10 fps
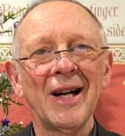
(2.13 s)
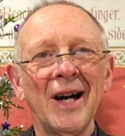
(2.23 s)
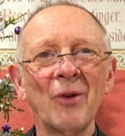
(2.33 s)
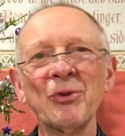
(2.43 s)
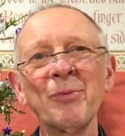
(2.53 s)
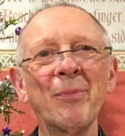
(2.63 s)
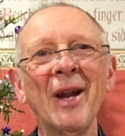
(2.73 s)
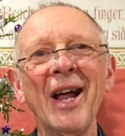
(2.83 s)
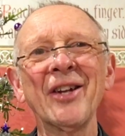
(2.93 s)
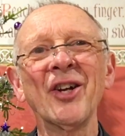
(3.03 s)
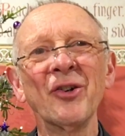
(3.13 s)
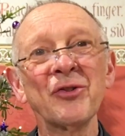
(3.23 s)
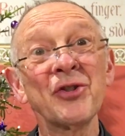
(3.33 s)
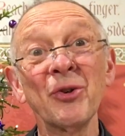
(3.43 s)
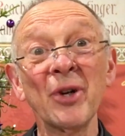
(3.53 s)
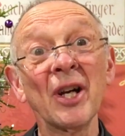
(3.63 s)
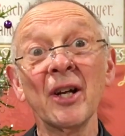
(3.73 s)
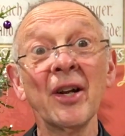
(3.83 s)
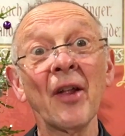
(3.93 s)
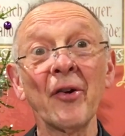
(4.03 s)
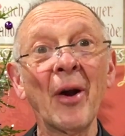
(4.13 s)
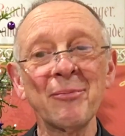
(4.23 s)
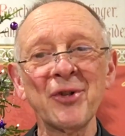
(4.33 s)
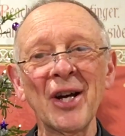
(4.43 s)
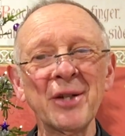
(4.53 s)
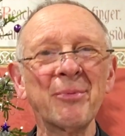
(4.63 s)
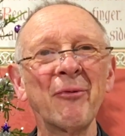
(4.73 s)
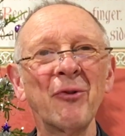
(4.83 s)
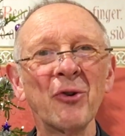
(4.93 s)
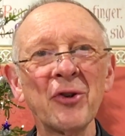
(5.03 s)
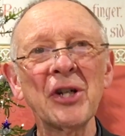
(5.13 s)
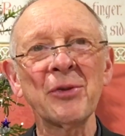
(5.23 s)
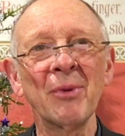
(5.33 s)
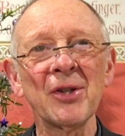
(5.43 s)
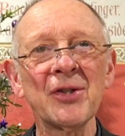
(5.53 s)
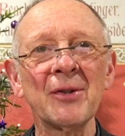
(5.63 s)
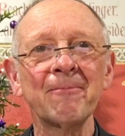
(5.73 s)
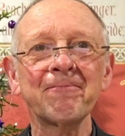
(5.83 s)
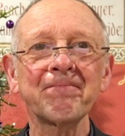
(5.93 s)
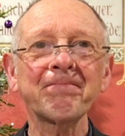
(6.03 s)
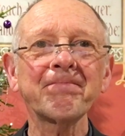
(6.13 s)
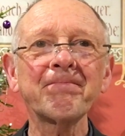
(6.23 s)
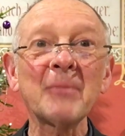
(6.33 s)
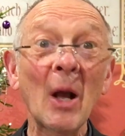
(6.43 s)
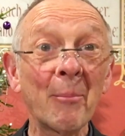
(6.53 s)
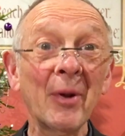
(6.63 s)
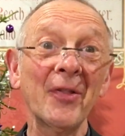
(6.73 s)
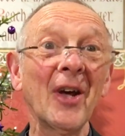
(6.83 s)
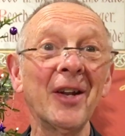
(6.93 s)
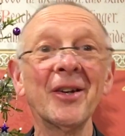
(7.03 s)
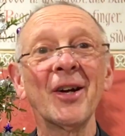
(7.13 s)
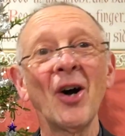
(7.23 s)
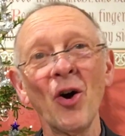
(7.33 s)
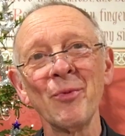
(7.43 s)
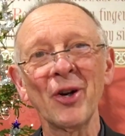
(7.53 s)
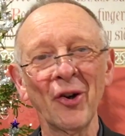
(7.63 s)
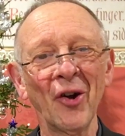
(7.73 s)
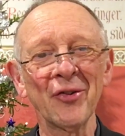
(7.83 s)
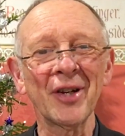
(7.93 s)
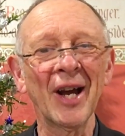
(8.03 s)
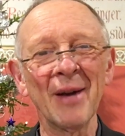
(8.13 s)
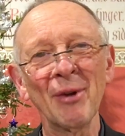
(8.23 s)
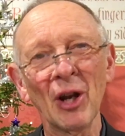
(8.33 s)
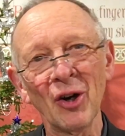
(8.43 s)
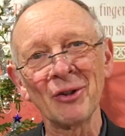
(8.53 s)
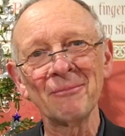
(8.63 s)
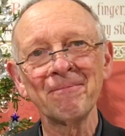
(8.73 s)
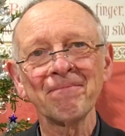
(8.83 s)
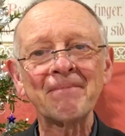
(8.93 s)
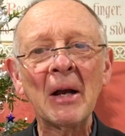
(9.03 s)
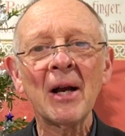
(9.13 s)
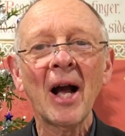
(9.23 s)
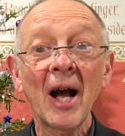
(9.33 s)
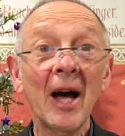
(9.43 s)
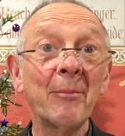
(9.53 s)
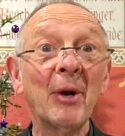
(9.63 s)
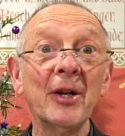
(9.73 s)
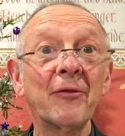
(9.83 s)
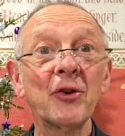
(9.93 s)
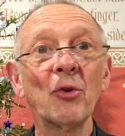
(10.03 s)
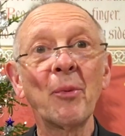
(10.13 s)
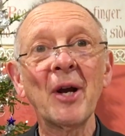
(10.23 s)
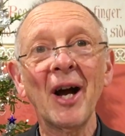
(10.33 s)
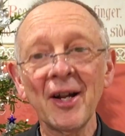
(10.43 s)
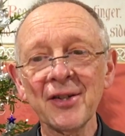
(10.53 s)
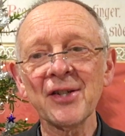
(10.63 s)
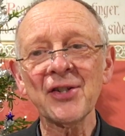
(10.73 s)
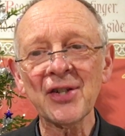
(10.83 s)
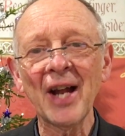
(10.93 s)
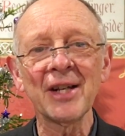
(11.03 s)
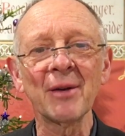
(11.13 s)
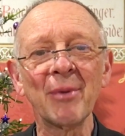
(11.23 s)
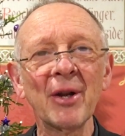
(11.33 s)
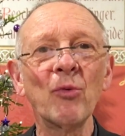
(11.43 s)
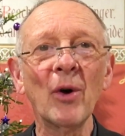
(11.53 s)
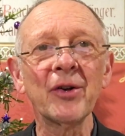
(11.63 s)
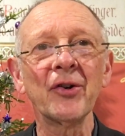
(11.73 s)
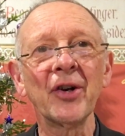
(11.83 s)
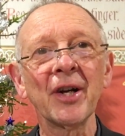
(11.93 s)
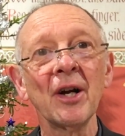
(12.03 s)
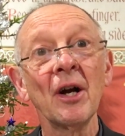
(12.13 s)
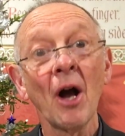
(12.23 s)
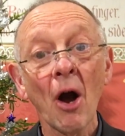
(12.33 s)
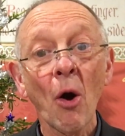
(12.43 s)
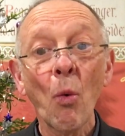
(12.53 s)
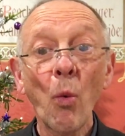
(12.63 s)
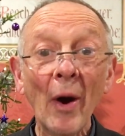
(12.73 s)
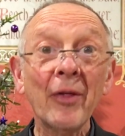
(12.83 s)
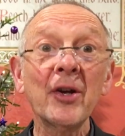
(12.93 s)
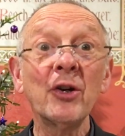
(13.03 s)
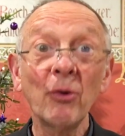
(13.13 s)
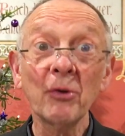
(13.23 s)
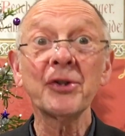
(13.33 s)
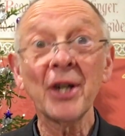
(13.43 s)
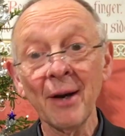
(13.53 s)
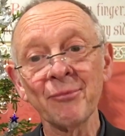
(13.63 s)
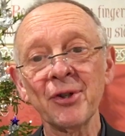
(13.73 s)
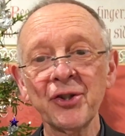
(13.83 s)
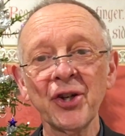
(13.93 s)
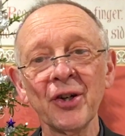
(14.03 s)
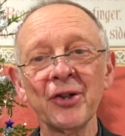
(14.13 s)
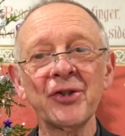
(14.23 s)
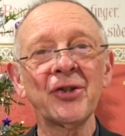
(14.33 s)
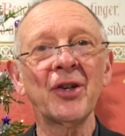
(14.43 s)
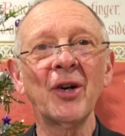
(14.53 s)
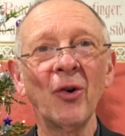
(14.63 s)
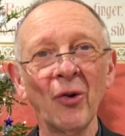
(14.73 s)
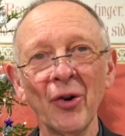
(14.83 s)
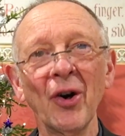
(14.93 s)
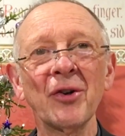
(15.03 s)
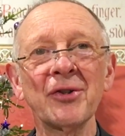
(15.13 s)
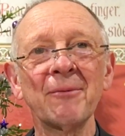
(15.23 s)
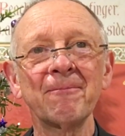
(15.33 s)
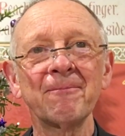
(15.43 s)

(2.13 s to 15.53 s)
I wasn't planning on doing another update before Christmas, but then Omicron came along, and many of you will be understandably wondering whether you ought to come to church or not.